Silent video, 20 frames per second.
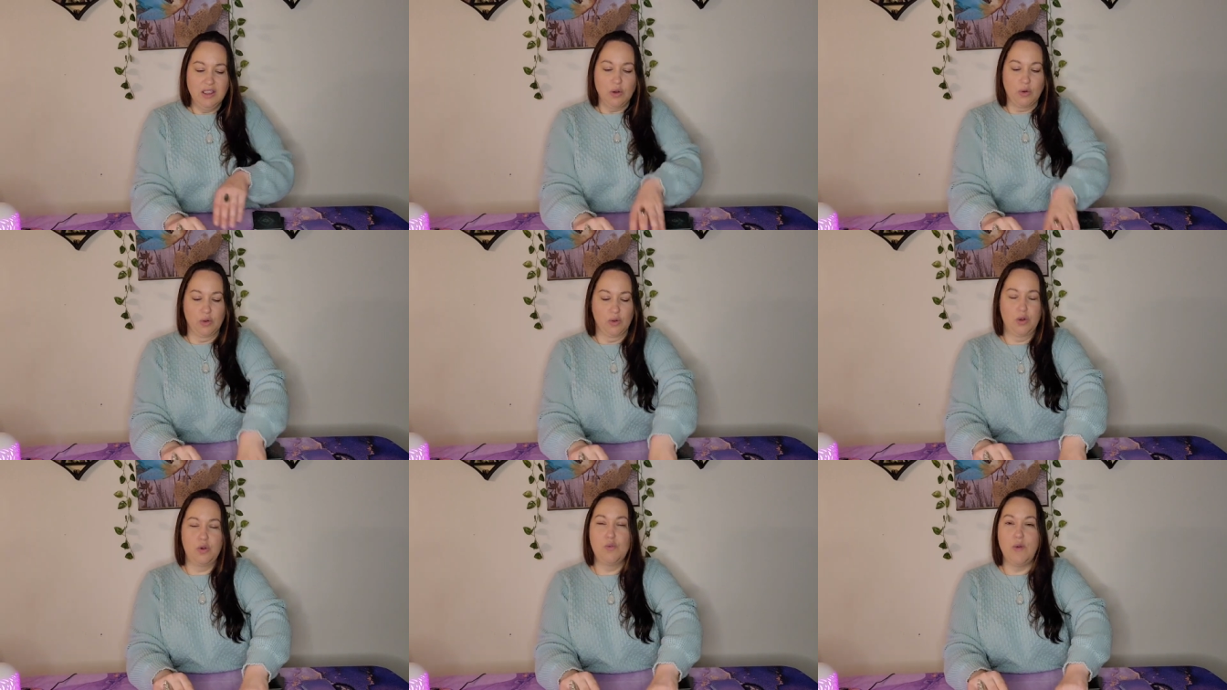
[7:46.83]

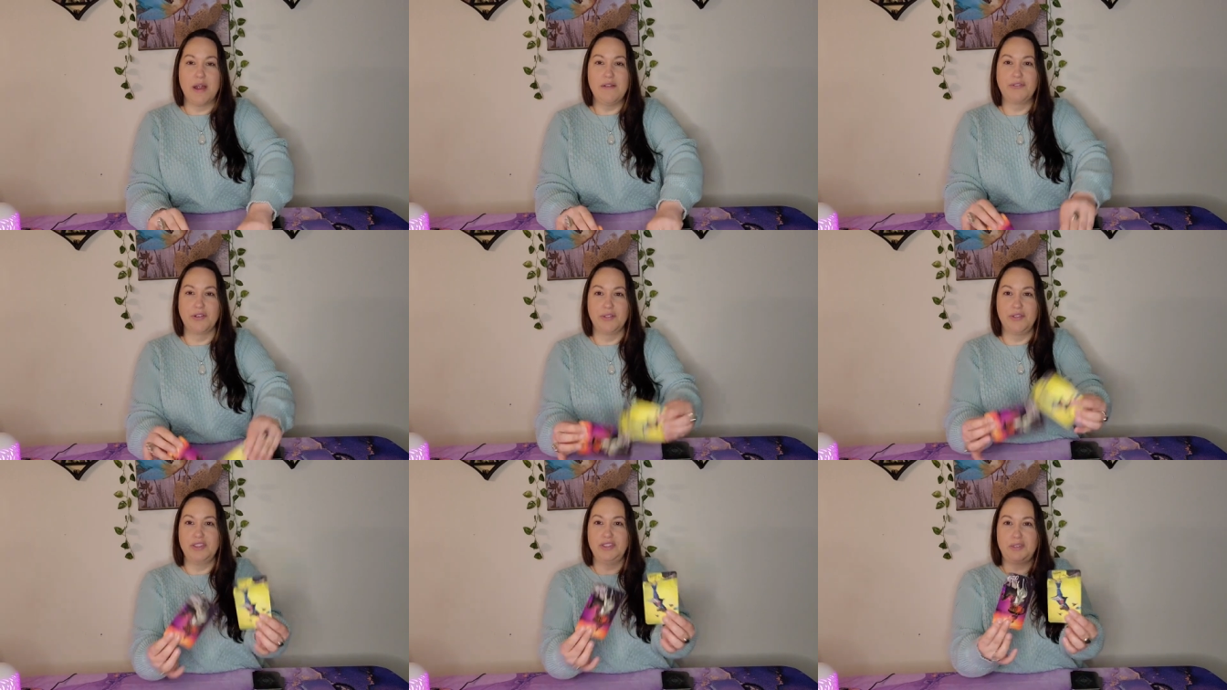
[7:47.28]
Or
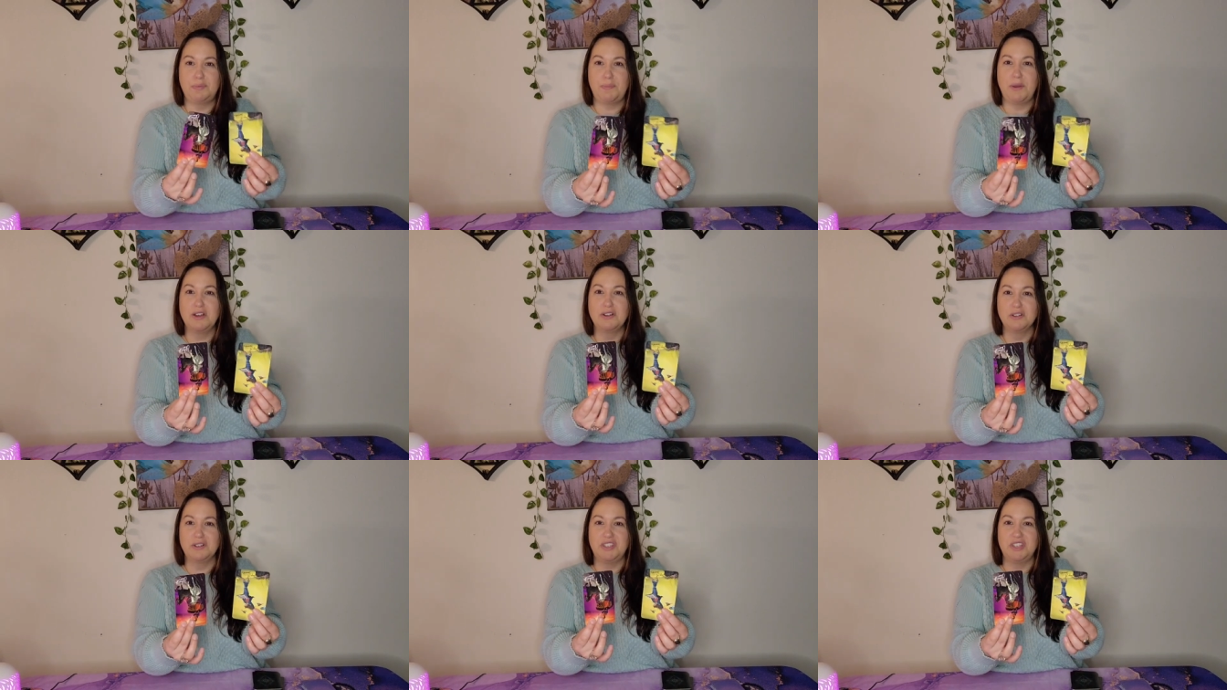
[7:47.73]
whoever this
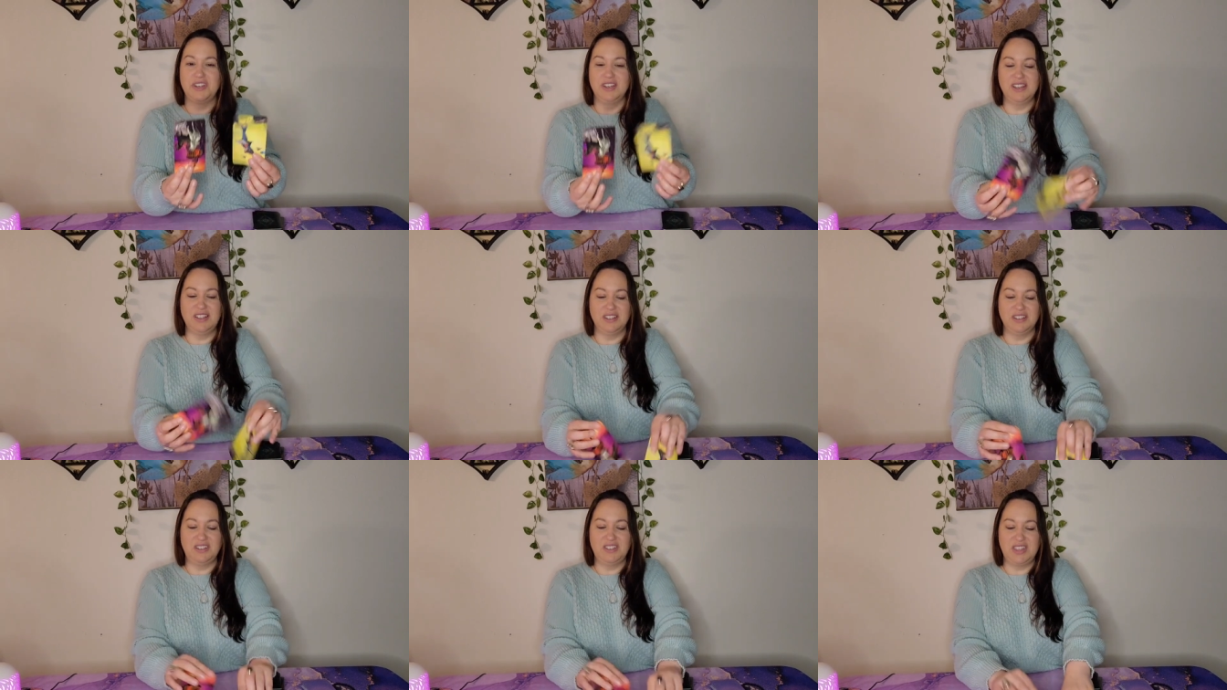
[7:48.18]
person
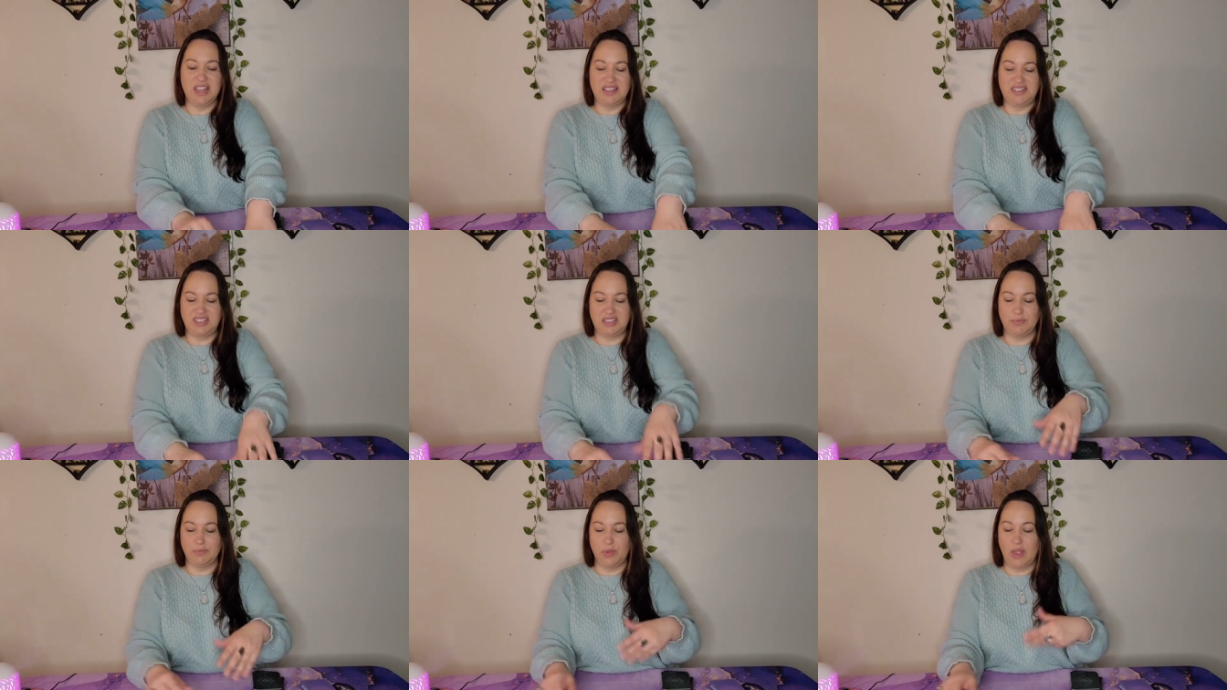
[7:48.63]
is
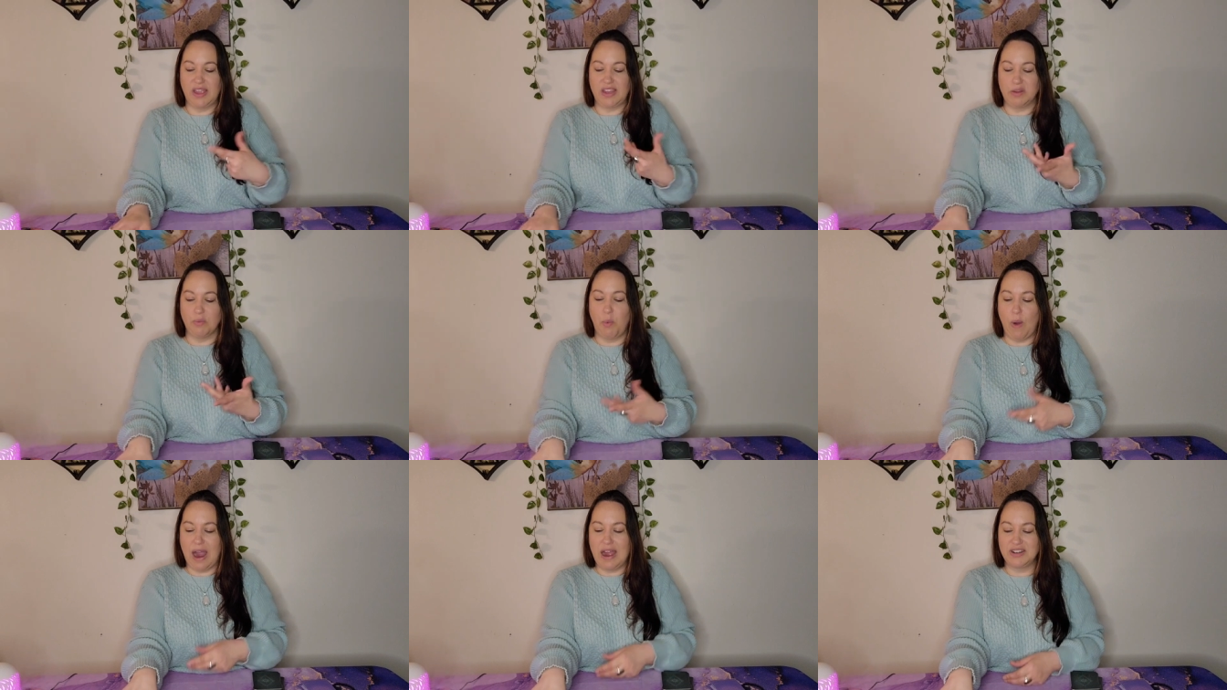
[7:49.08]
that's,
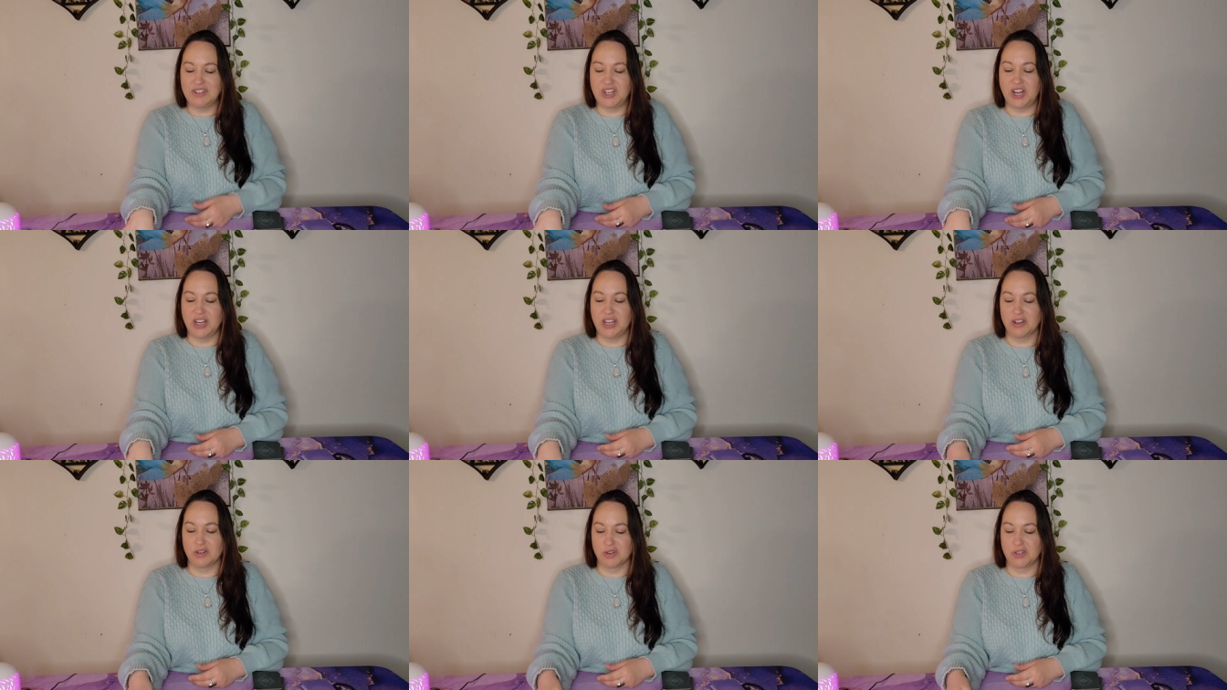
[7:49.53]
like,
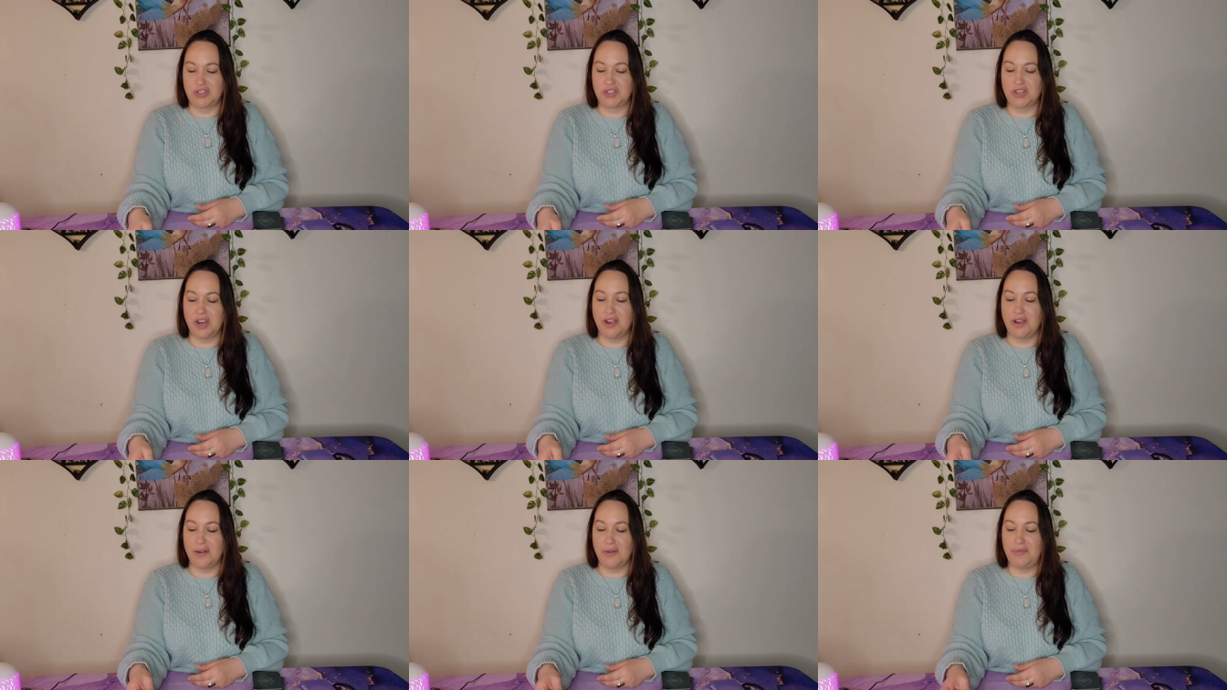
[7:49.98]
watching your
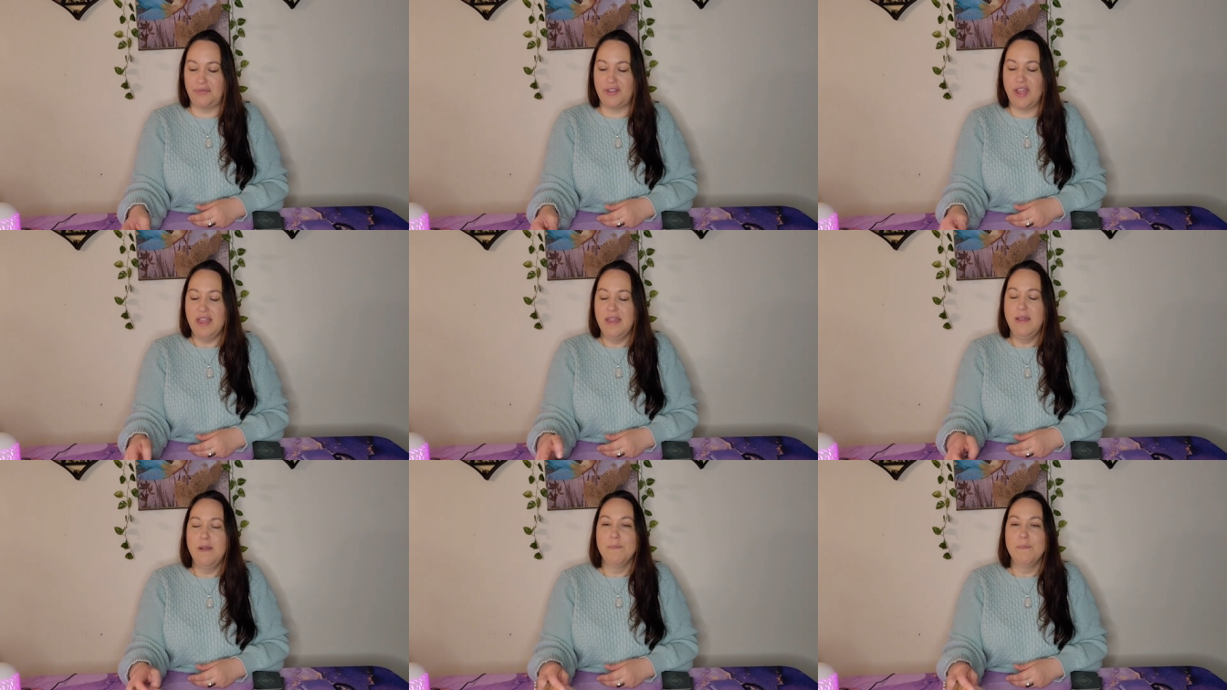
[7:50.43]
stuff.